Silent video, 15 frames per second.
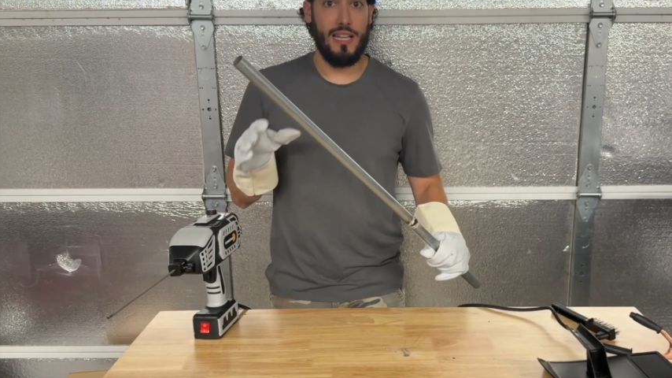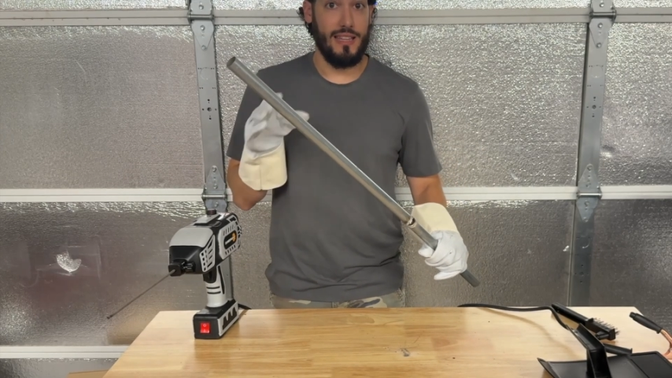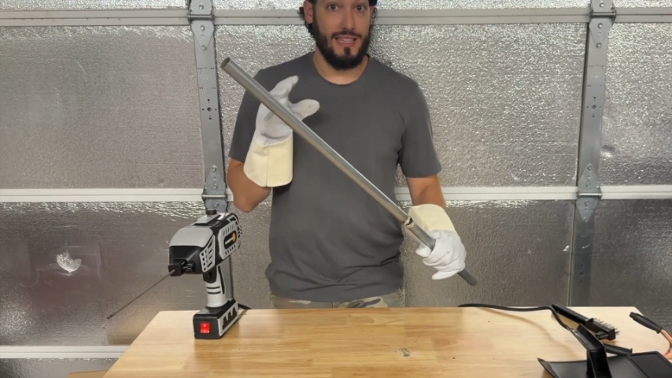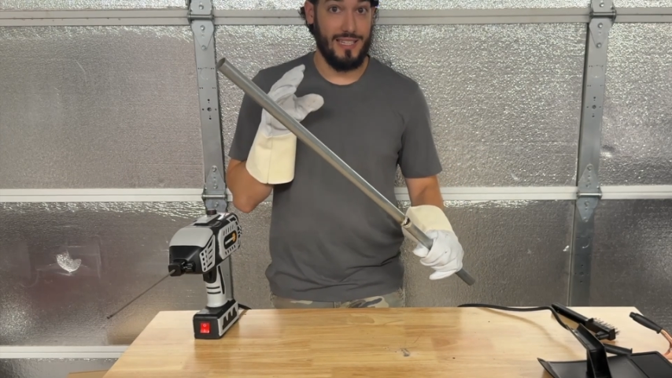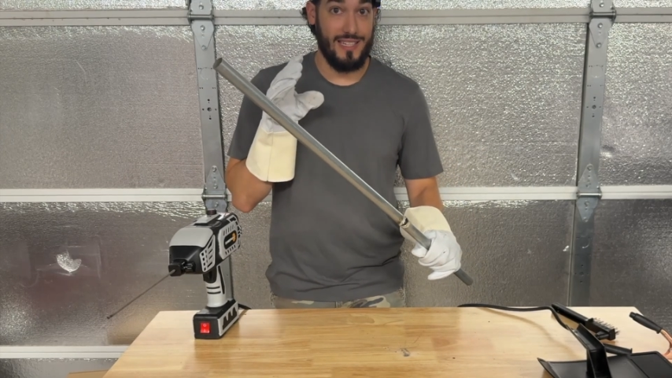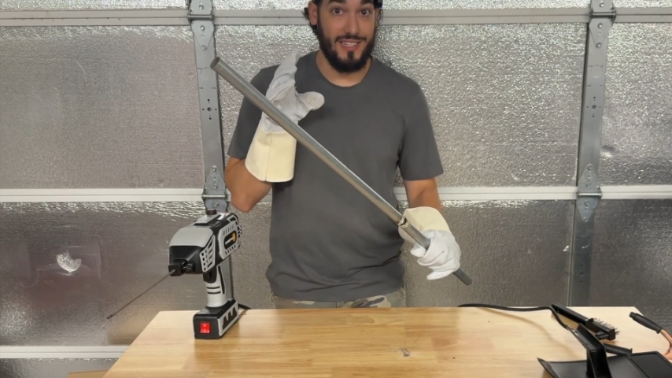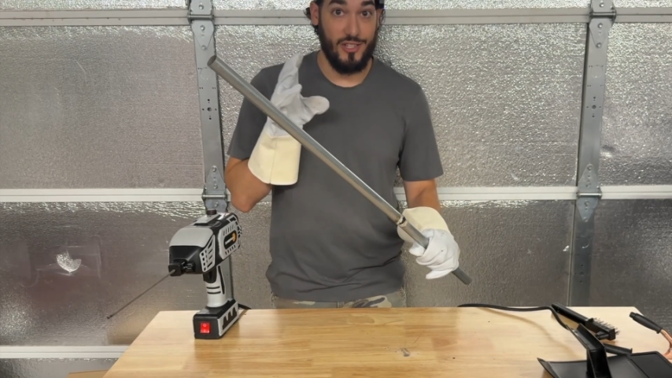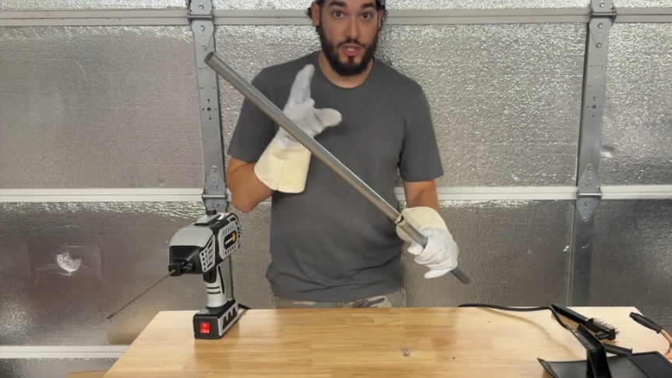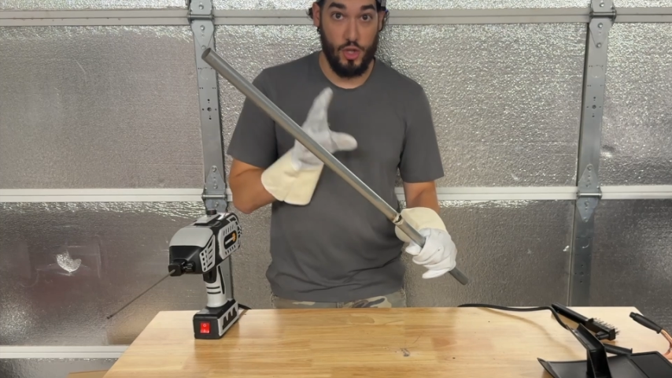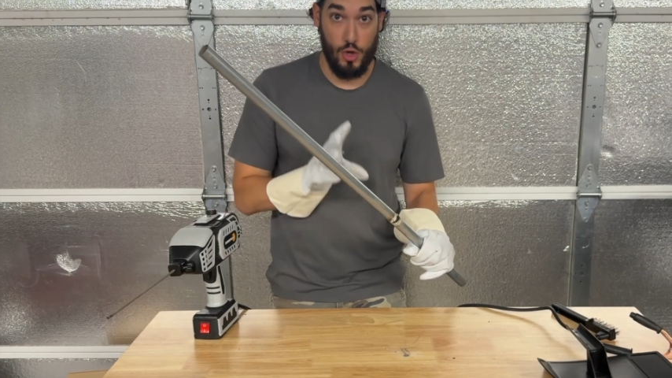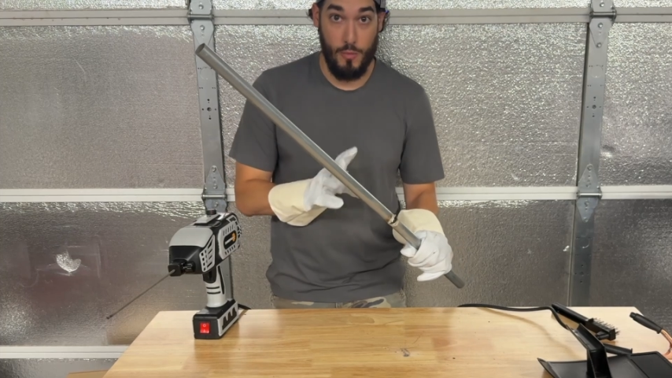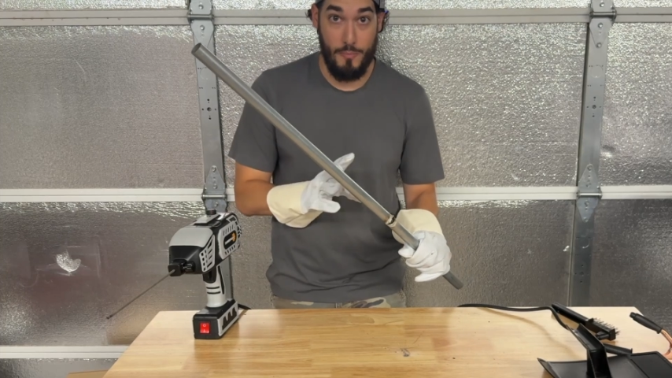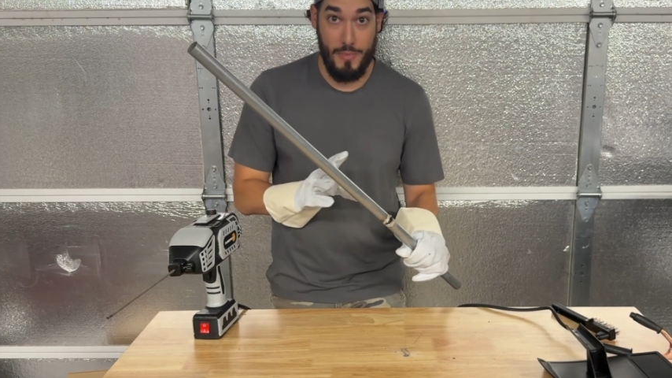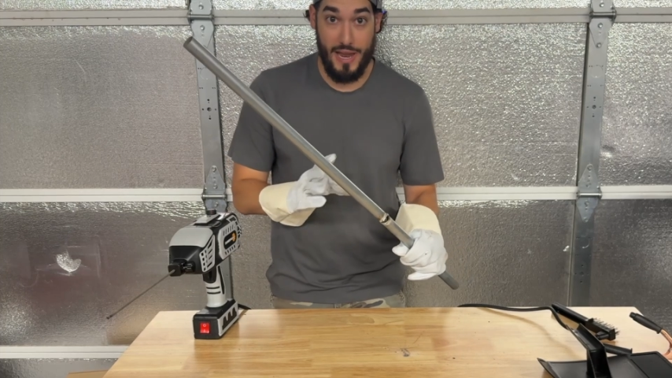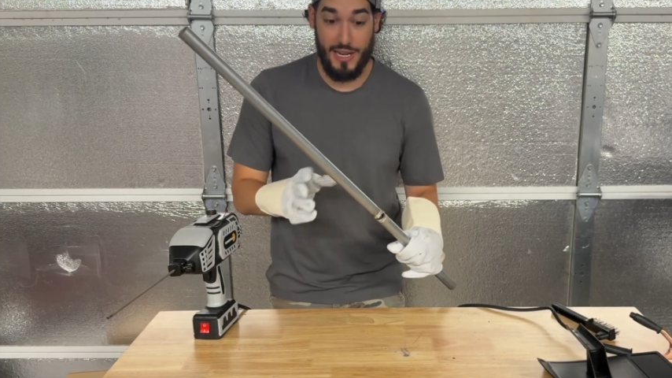This is a
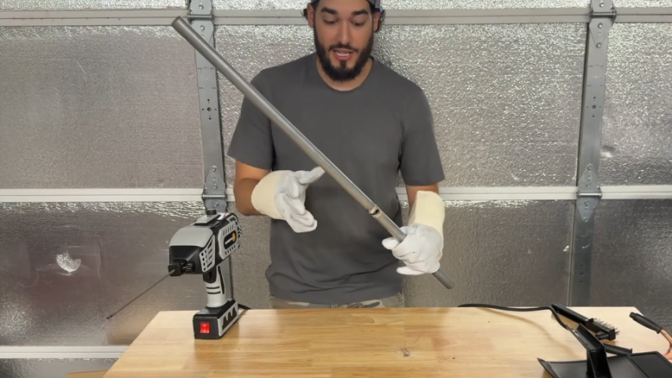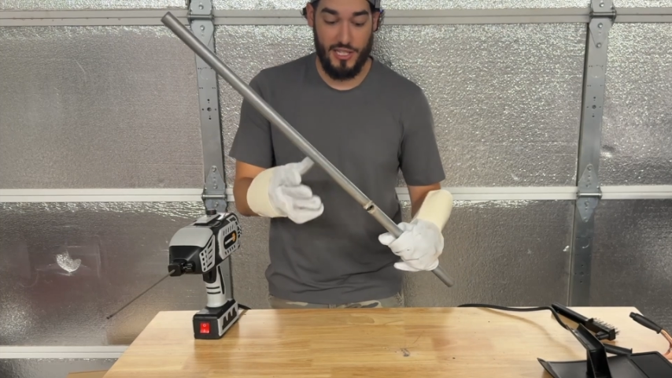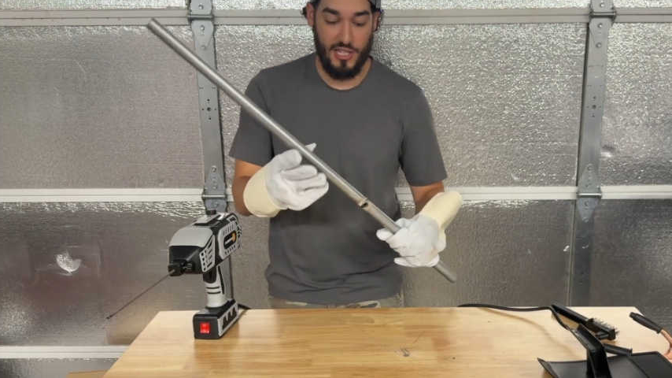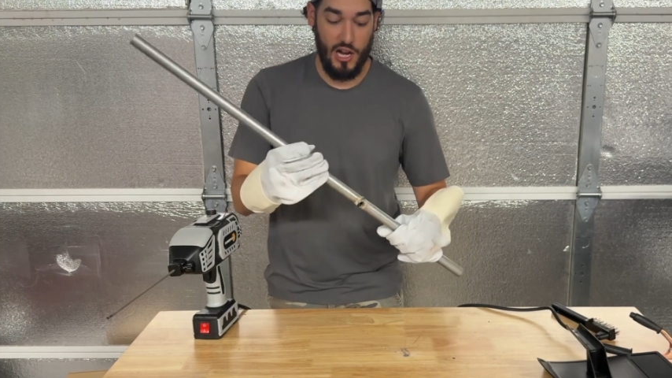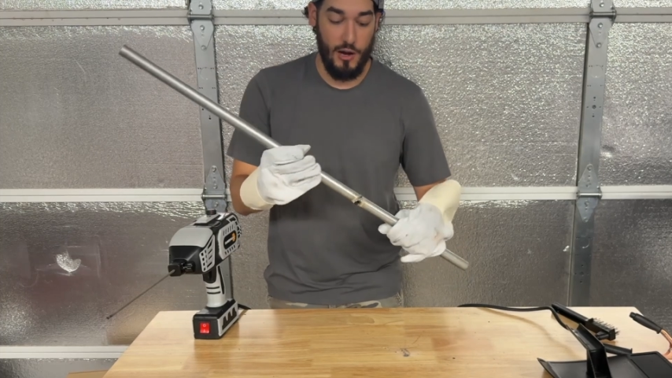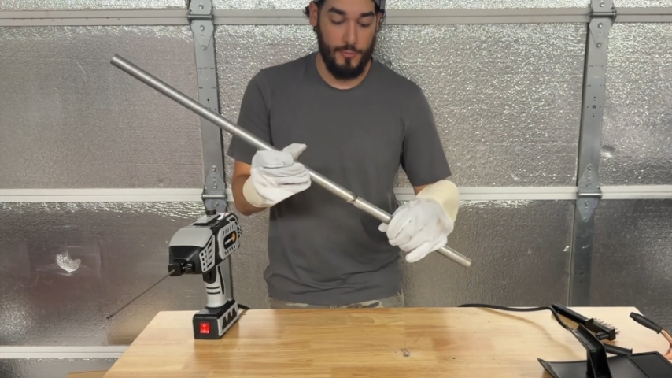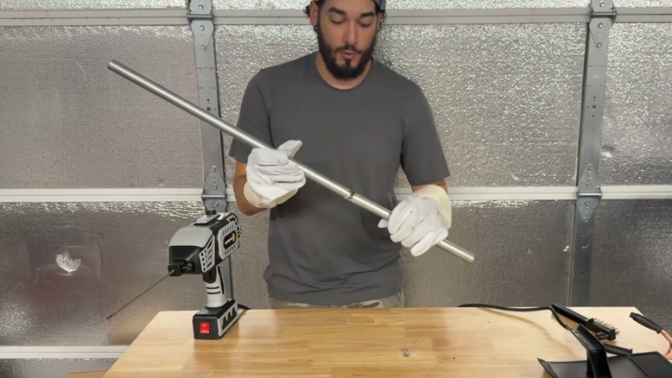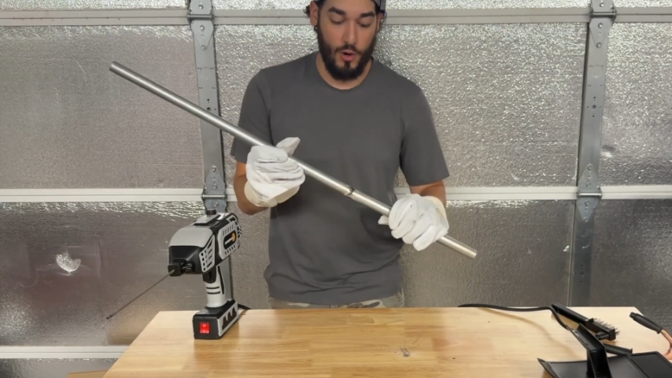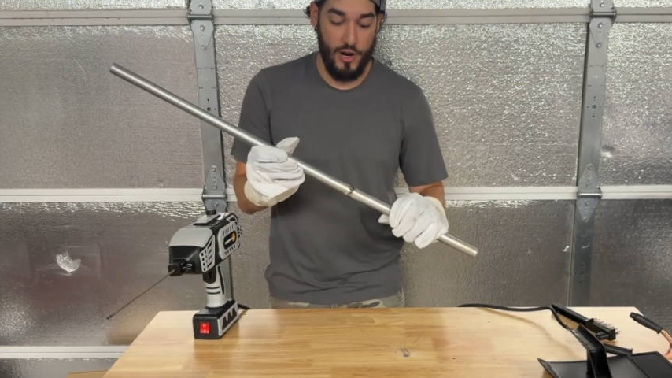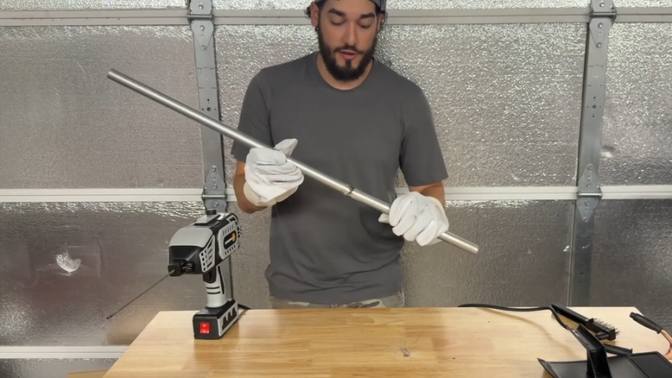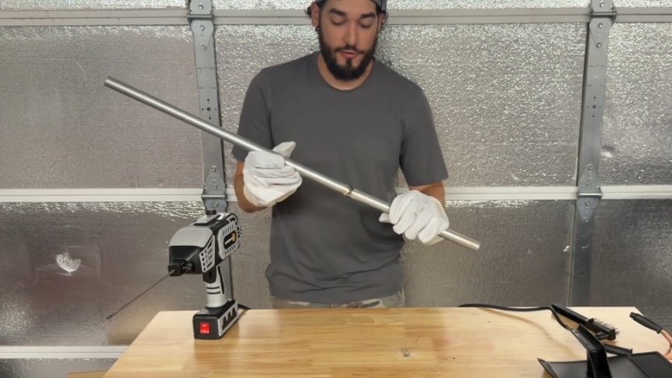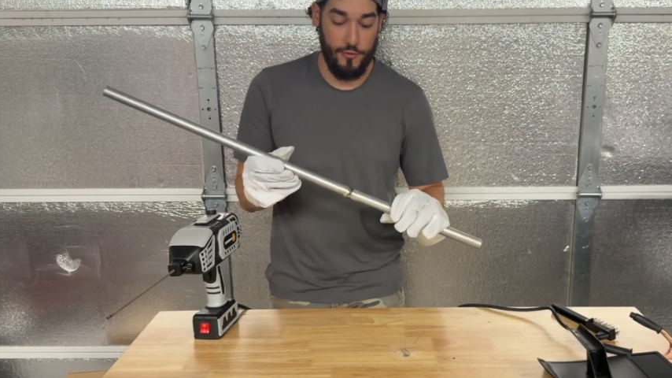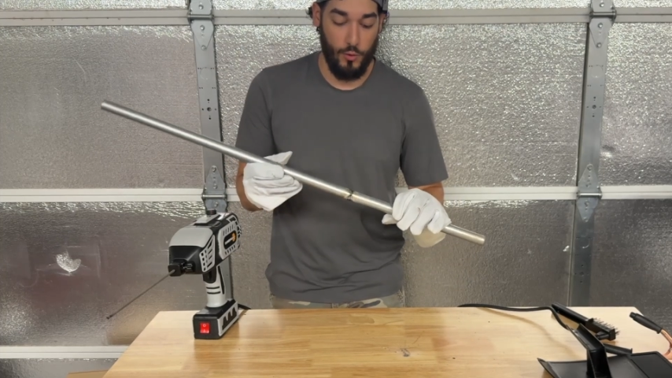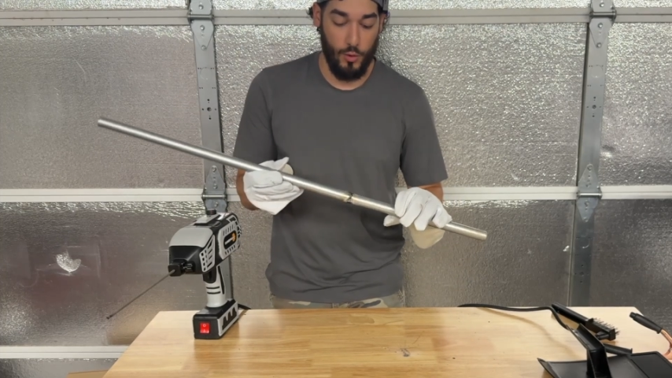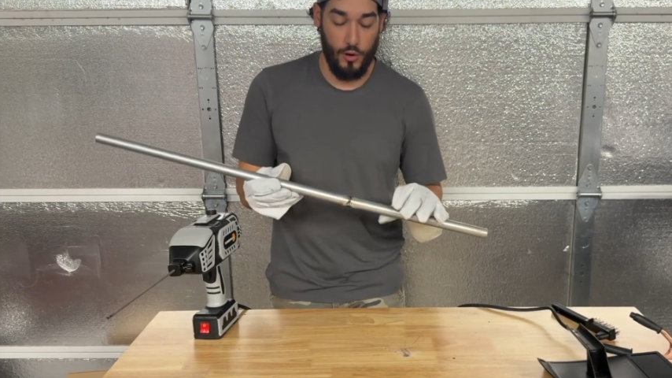tremendous upgrade
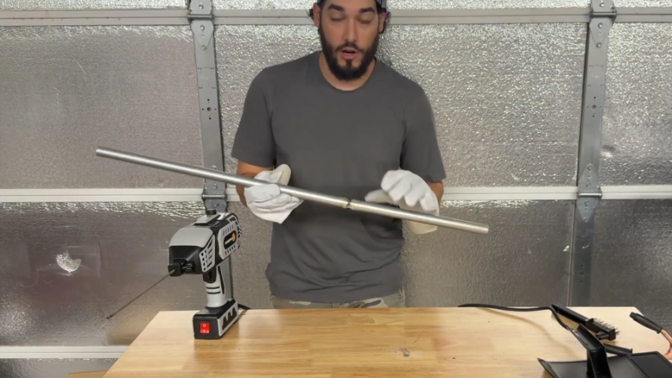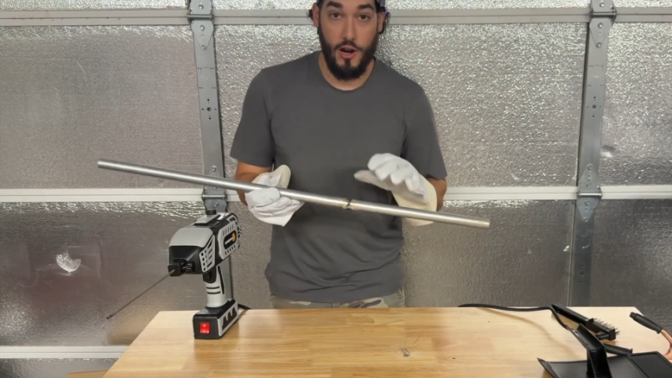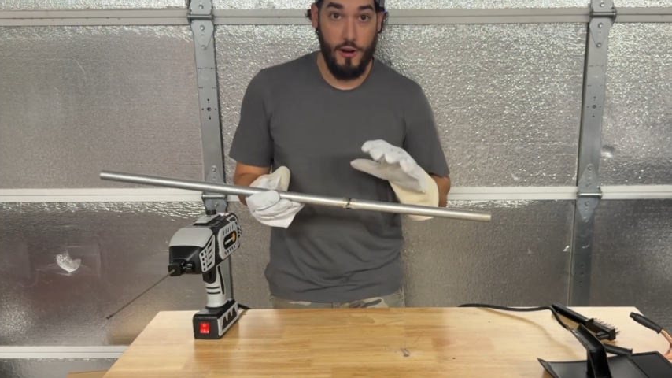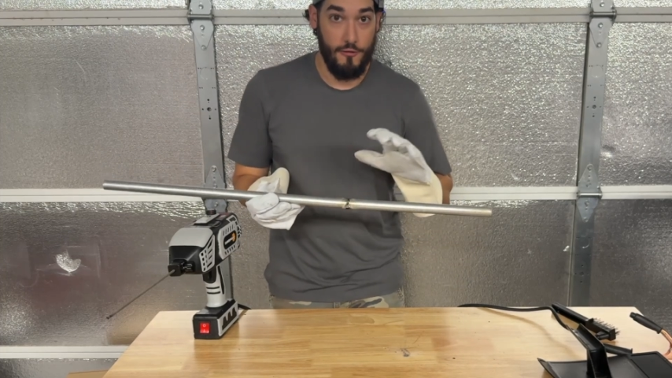for